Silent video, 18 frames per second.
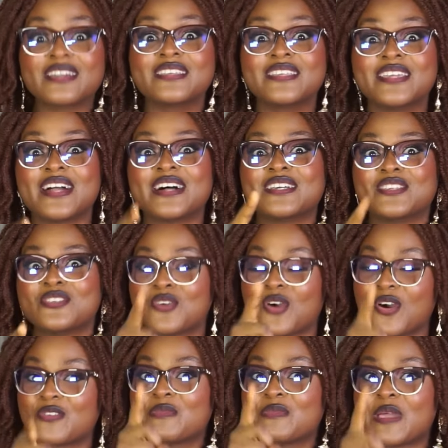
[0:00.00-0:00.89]

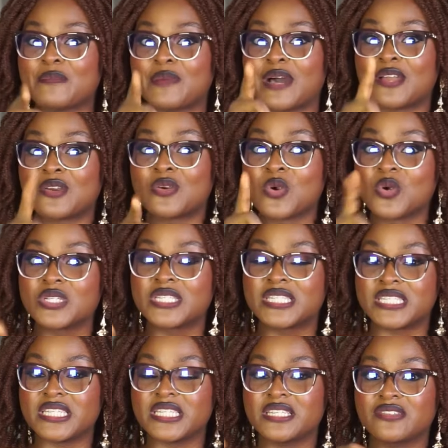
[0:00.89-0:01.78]
You all remember
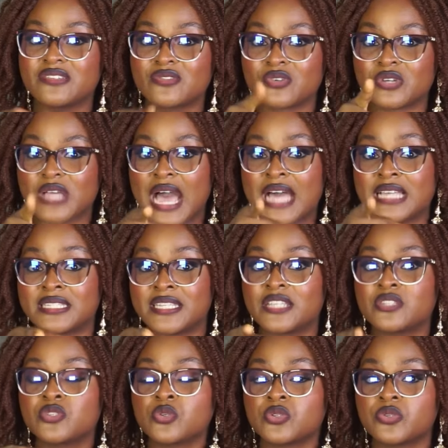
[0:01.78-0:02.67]
Rosie,
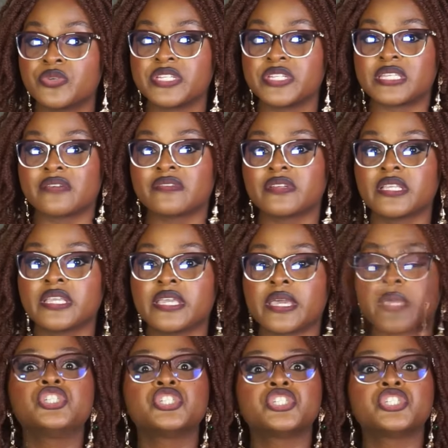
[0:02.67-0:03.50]
Hanze237 here.